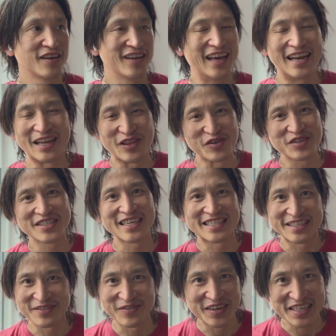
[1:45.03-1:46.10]
And in those states,
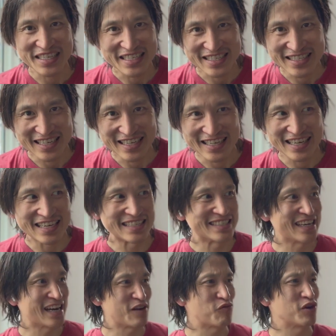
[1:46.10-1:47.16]
the funniest thing is
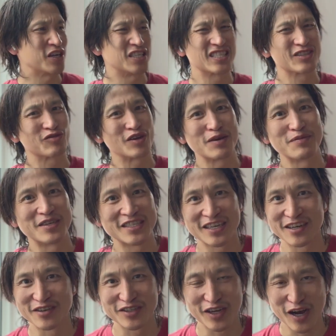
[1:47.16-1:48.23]
that I want to scream and shout
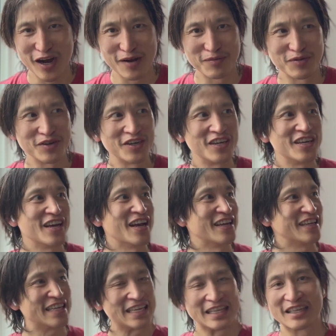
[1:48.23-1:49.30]
out to Aubrey and
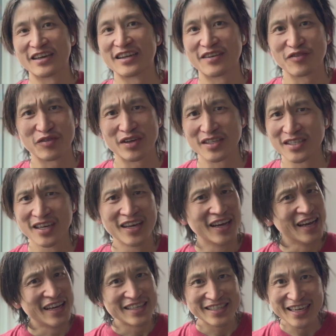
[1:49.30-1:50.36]
Elon and everyone else,
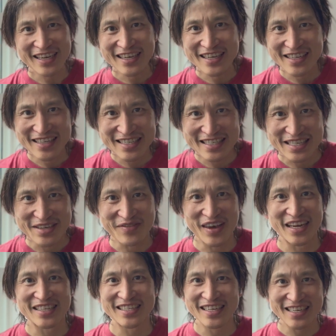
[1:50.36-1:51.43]
take it easy,
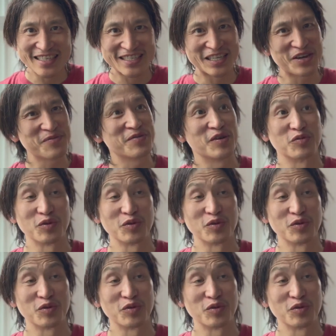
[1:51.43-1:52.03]
man, take a chill pill.